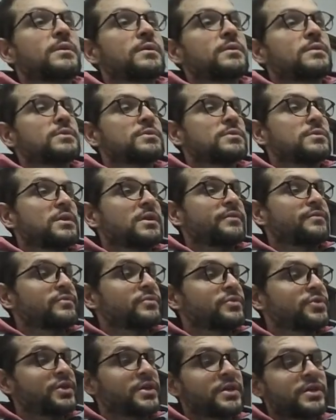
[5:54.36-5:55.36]
So I have to
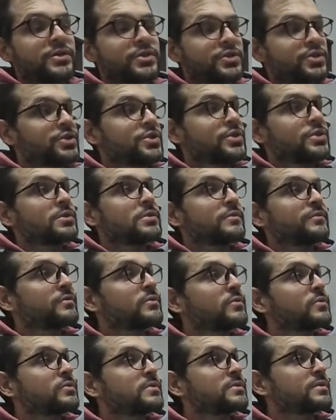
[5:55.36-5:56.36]
change, of
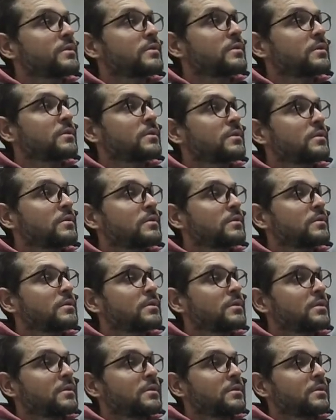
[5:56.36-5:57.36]
course,
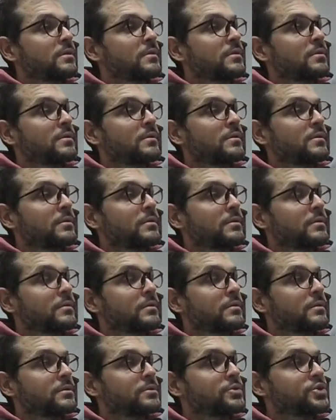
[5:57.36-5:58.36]
the
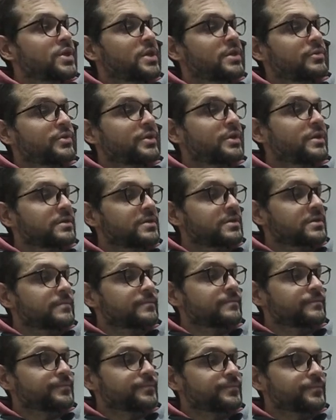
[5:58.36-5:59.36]
chain rings,
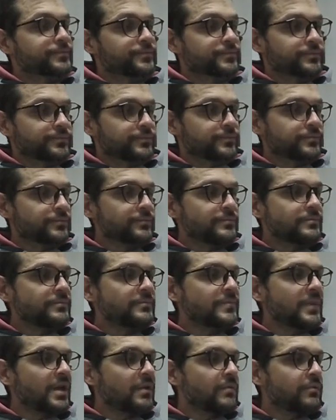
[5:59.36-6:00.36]

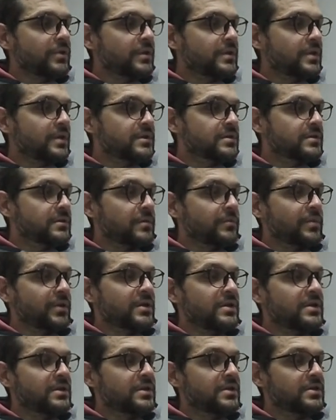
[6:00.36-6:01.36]
but that's not a big
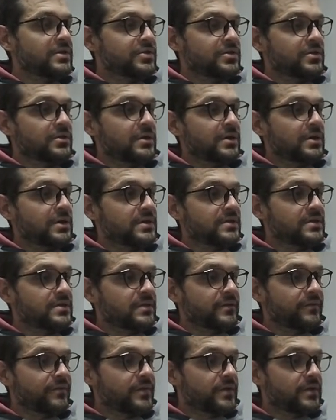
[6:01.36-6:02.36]
deal. So I asked
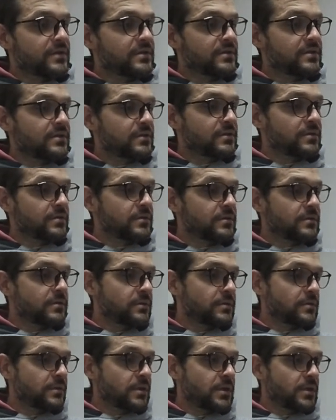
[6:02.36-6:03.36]
if that is
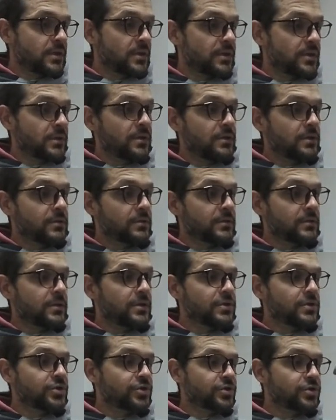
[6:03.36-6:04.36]
any
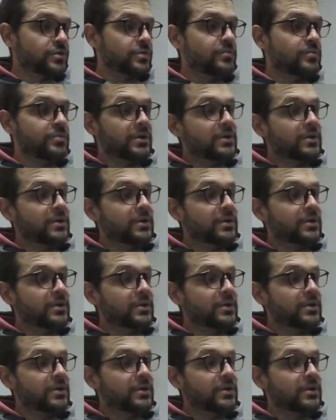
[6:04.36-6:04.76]
issue, but